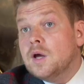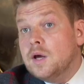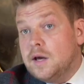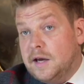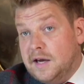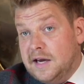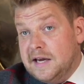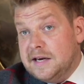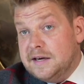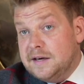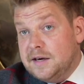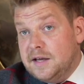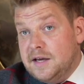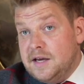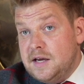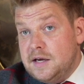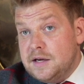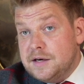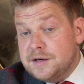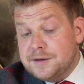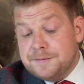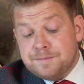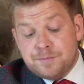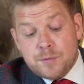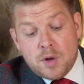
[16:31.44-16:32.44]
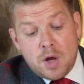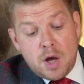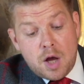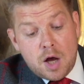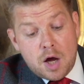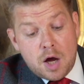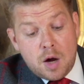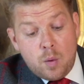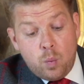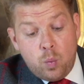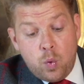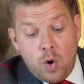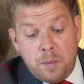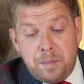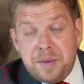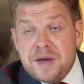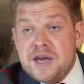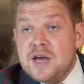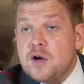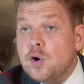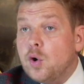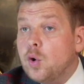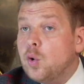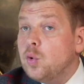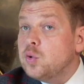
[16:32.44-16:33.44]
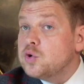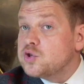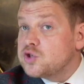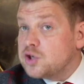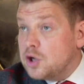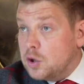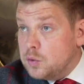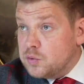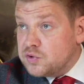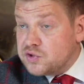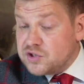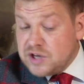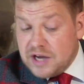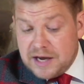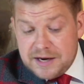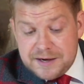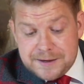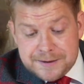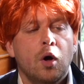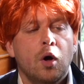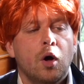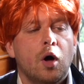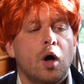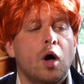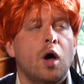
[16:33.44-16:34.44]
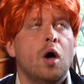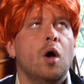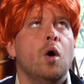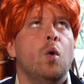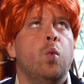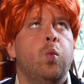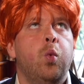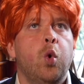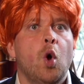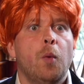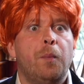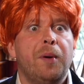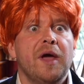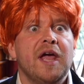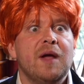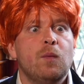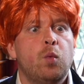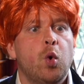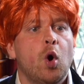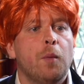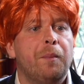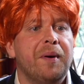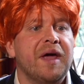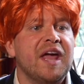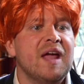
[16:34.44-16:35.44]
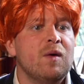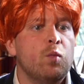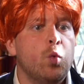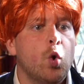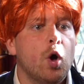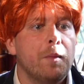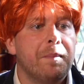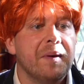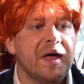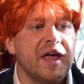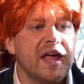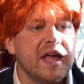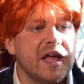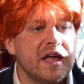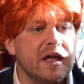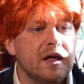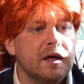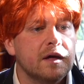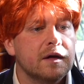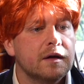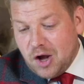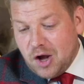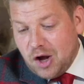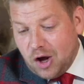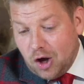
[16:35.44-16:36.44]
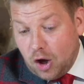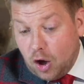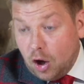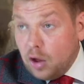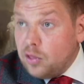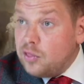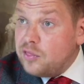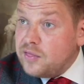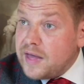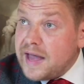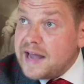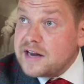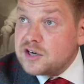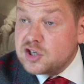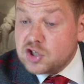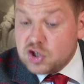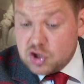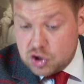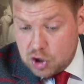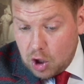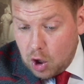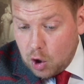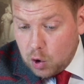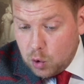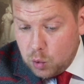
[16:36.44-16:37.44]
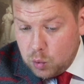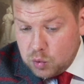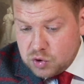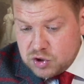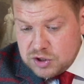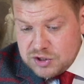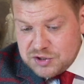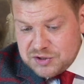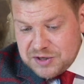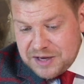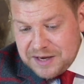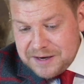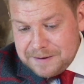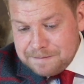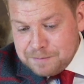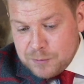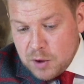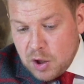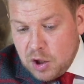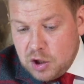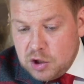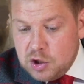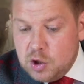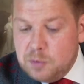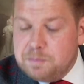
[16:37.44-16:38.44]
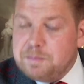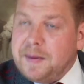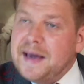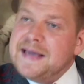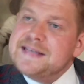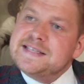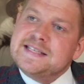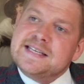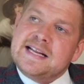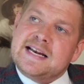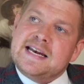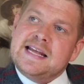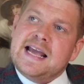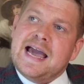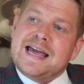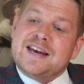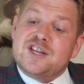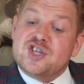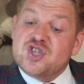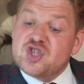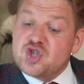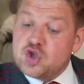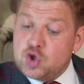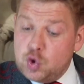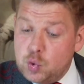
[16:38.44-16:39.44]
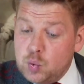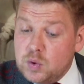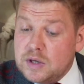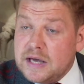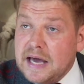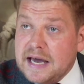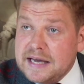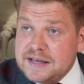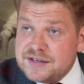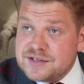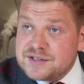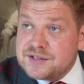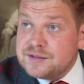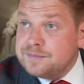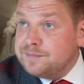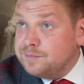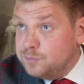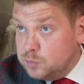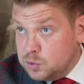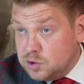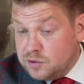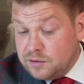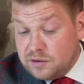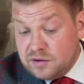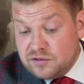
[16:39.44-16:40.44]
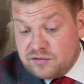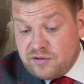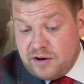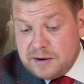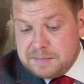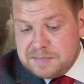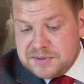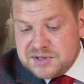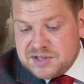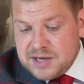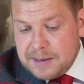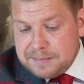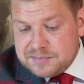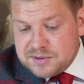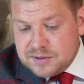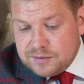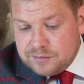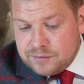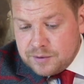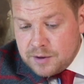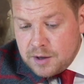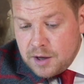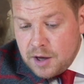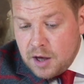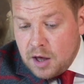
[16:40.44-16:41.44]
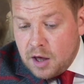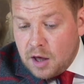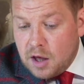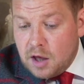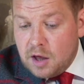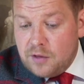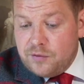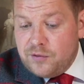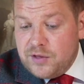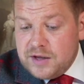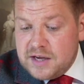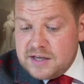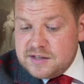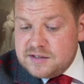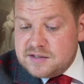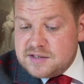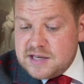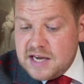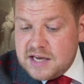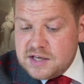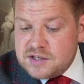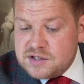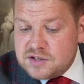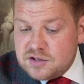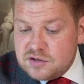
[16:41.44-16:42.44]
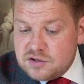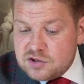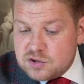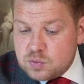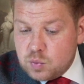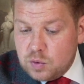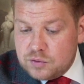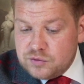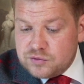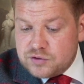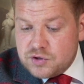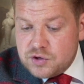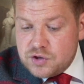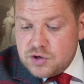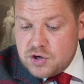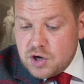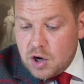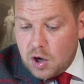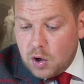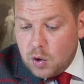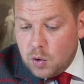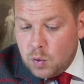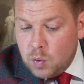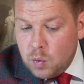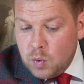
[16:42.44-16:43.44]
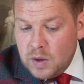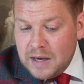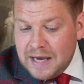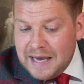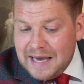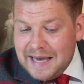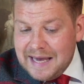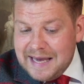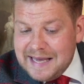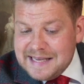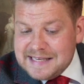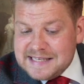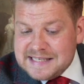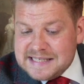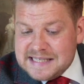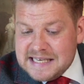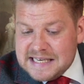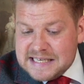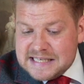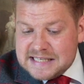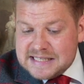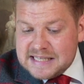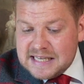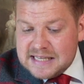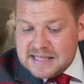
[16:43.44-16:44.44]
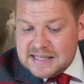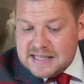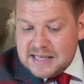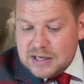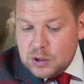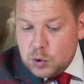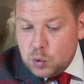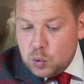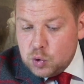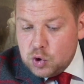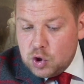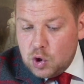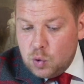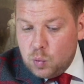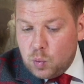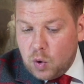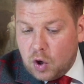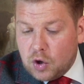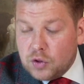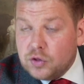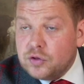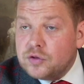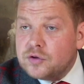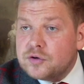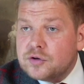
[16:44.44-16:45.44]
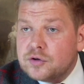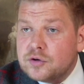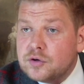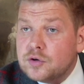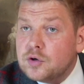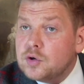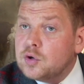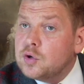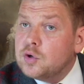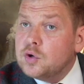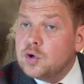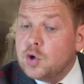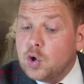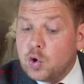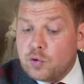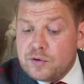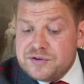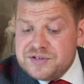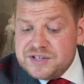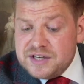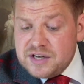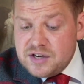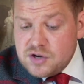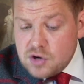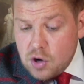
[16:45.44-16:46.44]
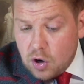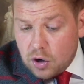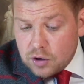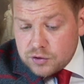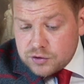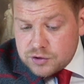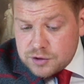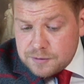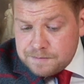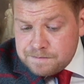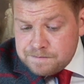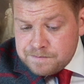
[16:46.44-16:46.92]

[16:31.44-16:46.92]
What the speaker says: Indeed. Whoopi also said, Oh, Whoopi, Whoopi, Whoopi. On that show, she said, you basically had a suitcase, which I think is very perceptive. The contestants want to know, is this the deal you want, or is it not?